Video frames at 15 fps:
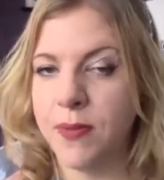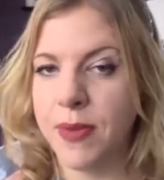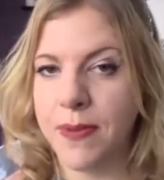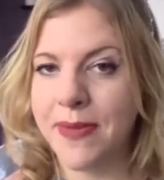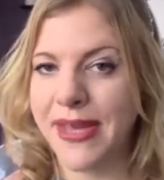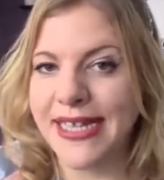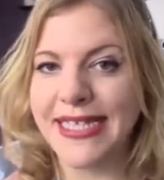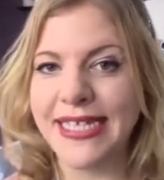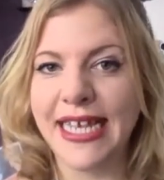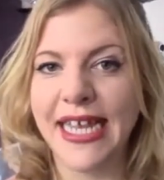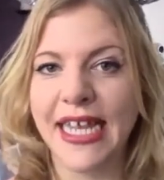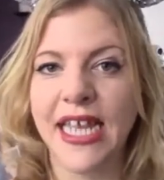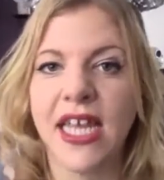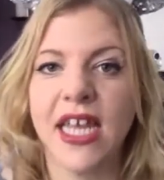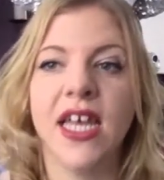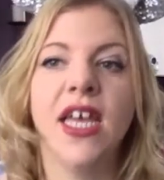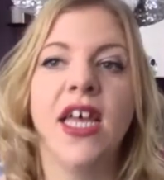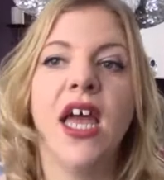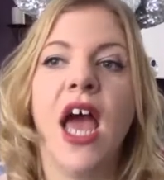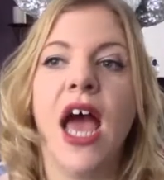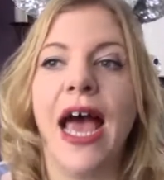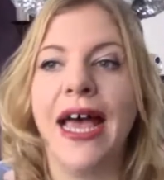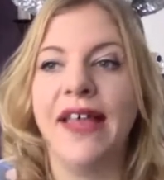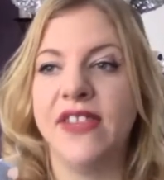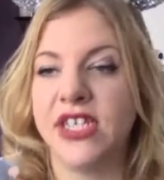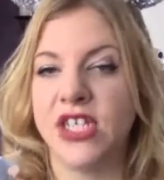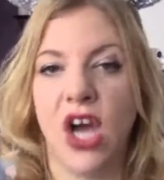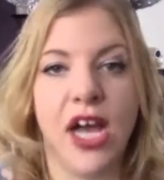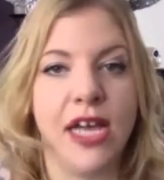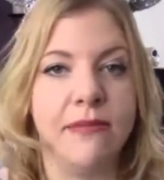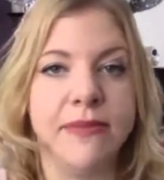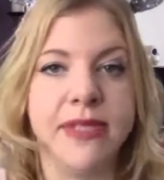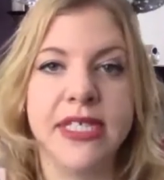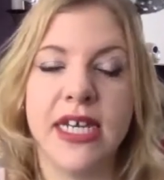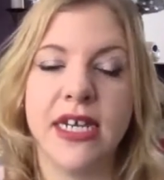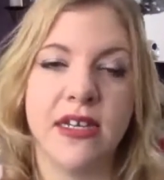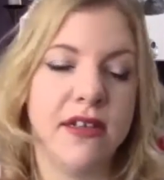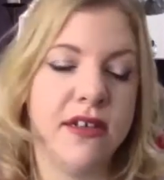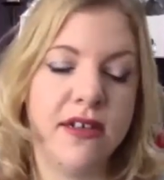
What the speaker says: meeting and the times, and